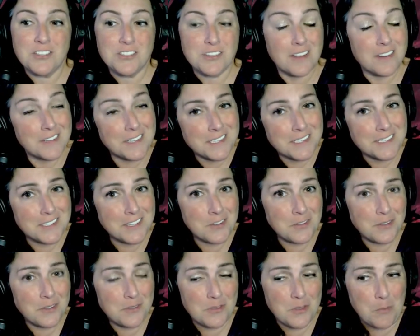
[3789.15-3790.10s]
not necessarily
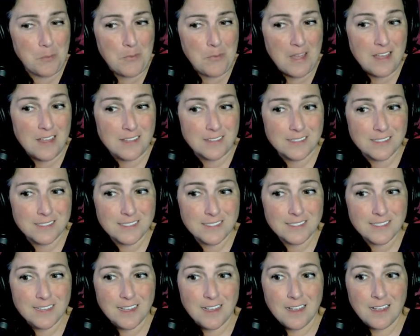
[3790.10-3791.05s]
for the
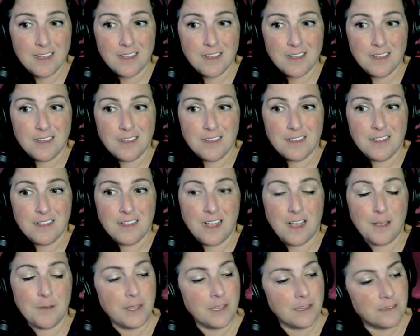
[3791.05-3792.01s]
best. I
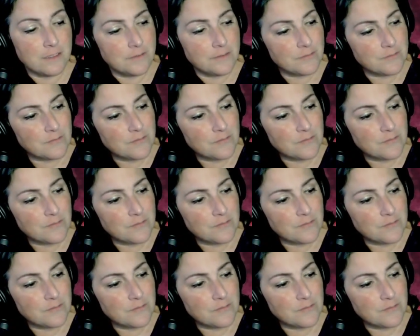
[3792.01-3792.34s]
mean,